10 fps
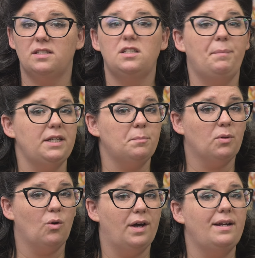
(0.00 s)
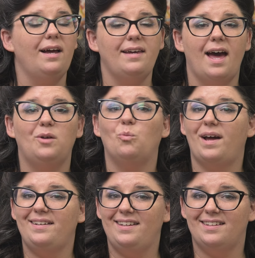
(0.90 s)
to be deployed again
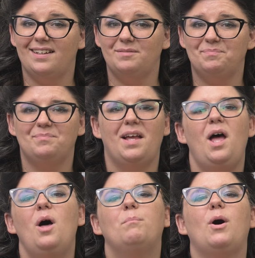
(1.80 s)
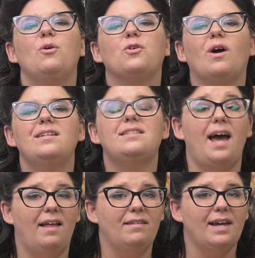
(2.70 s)
when needed. Both GRUNTZ
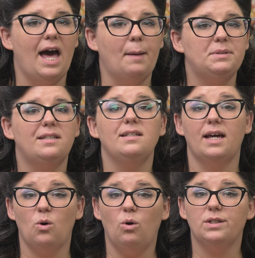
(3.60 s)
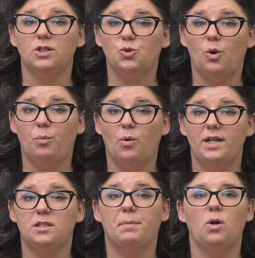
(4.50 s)
and the captain can hold control
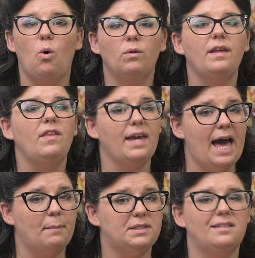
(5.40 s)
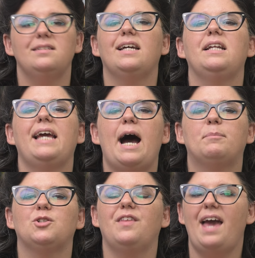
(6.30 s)
points, but only the captain can
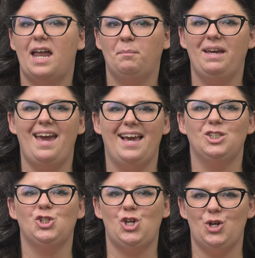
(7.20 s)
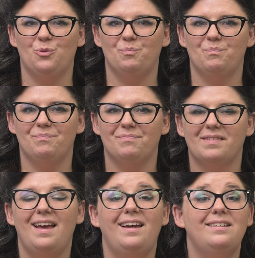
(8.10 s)
capture the enemy HQ.
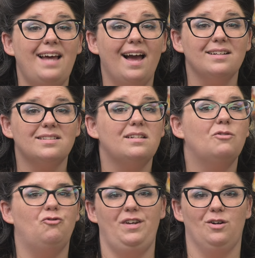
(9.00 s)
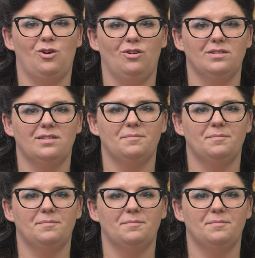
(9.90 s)
Next, vehicles.